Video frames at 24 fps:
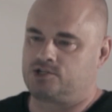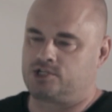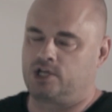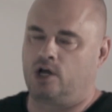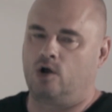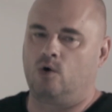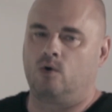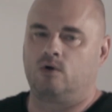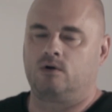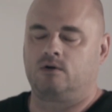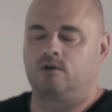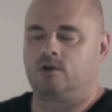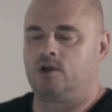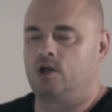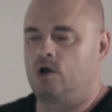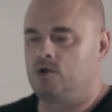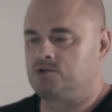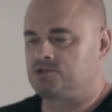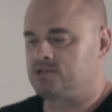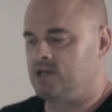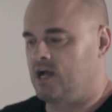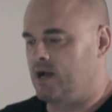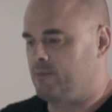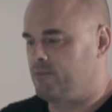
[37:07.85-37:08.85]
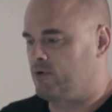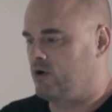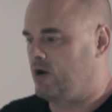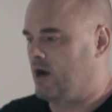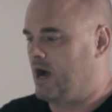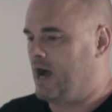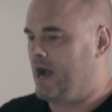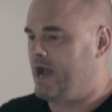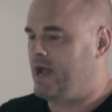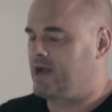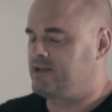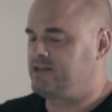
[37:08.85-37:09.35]
So, Ghost Zapper,
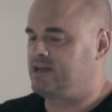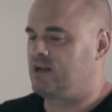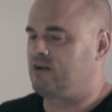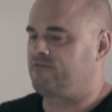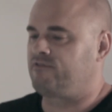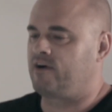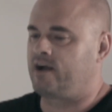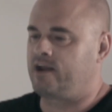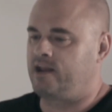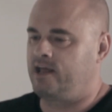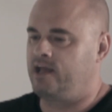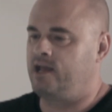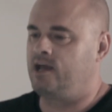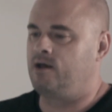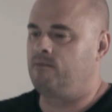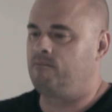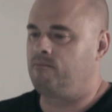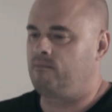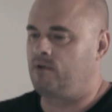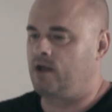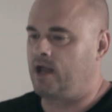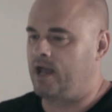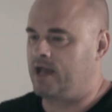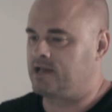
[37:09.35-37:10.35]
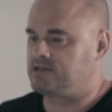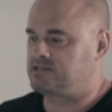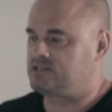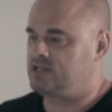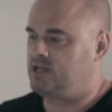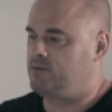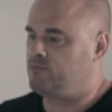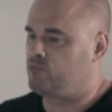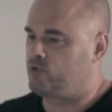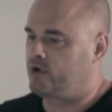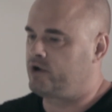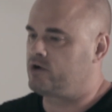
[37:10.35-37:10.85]
I identified him as
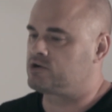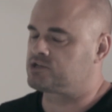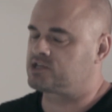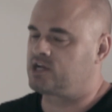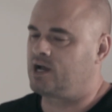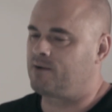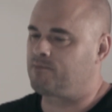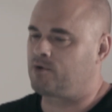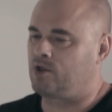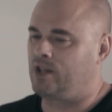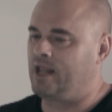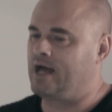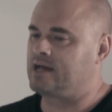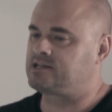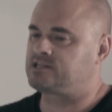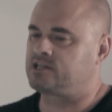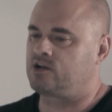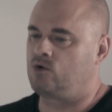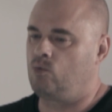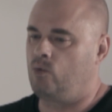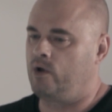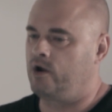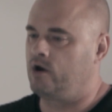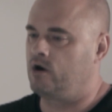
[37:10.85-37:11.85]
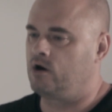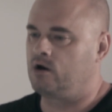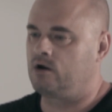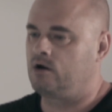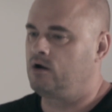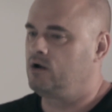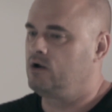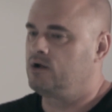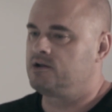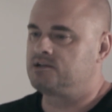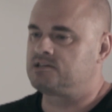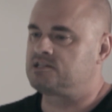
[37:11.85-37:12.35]
the Breeders' Cup Classic winner
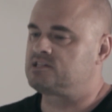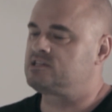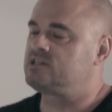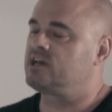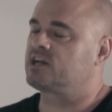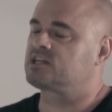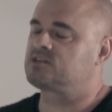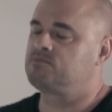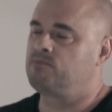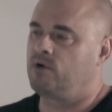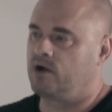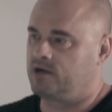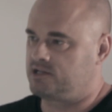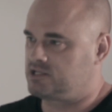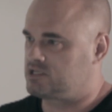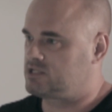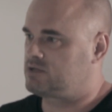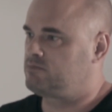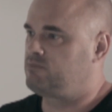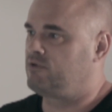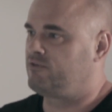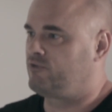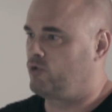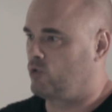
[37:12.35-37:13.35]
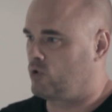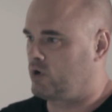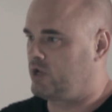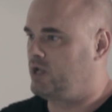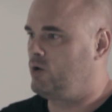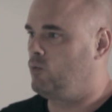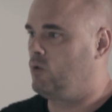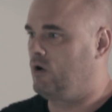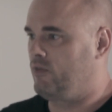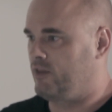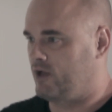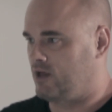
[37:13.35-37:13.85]
6 months before he
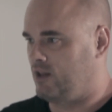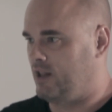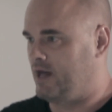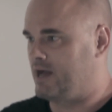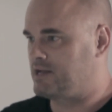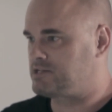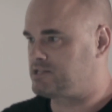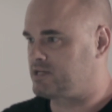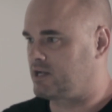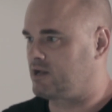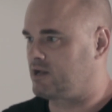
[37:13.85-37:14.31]
won the Classic.